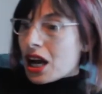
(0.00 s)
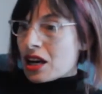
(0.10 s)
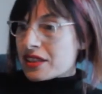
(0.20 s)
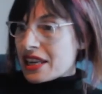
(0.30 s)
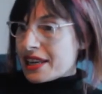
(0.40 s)

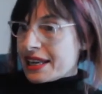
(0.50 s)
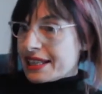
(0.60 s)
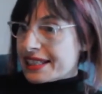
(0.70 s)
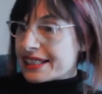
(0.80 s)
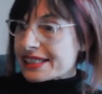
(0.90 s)
Are there
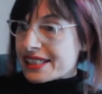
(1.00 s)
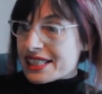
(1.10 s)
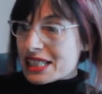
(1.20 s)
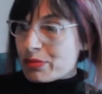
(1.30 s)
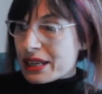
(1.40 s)
any
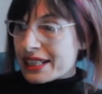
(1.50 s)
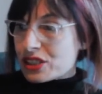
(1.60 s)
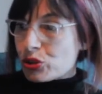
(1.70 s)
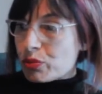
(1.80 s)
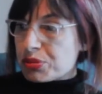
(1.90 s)
exciting
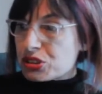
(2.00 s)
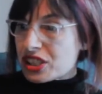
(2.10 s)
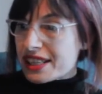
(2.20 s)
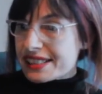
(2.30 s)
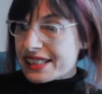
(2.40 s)
plans or
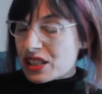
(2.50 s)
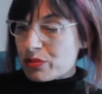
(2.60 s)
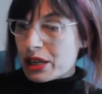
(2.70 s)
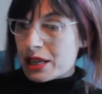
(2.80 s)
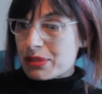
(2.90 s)
projects in the
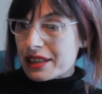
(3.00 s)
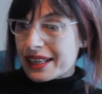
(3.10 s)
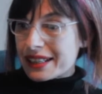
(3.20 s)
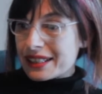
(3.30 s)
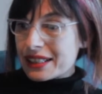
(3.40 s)

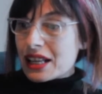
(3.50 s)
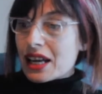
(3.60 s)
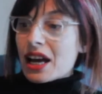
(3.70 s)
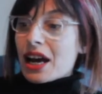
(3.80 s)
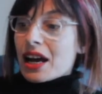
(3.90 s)
pipeline?
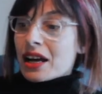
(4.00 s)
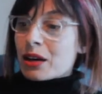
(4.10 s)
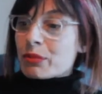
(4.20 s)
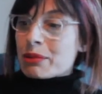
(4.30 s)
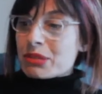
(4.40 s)

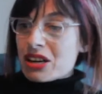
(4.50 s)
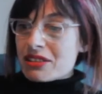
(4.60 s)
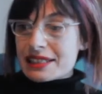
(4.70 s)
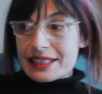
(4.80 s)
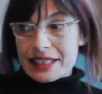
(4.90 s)
I'm
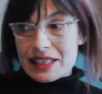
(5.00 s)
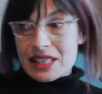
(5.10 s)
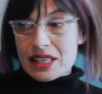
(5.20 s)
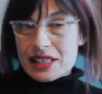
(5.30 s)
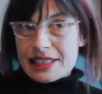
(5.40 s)
currently at
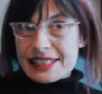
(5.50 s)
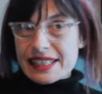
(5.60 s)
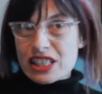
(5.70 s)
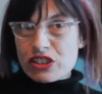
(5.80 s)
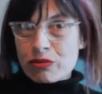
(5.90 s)
the early
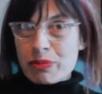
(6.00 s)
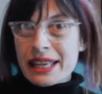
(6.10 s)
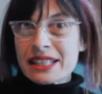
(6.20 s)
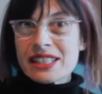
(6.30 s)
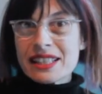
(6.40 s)
stage of
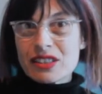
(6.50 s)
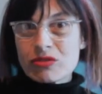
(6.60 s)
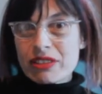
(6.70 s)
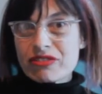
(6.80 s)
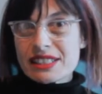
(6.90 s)
painting that
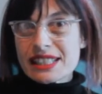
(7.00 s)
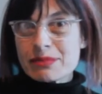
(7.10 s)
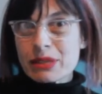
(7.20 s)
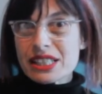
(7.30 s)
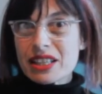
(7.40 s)
references
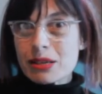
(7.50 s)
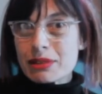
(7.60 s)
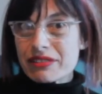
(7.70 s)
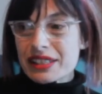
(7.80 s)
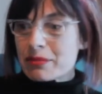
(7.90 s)
my time
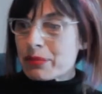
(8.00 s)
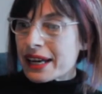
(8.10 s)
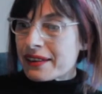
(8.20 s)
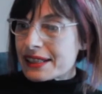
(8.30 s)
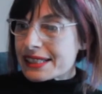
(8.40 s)
living in
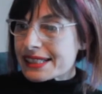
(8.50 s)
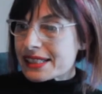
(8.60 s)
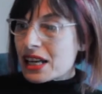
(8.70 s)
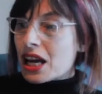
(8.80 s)
Paris.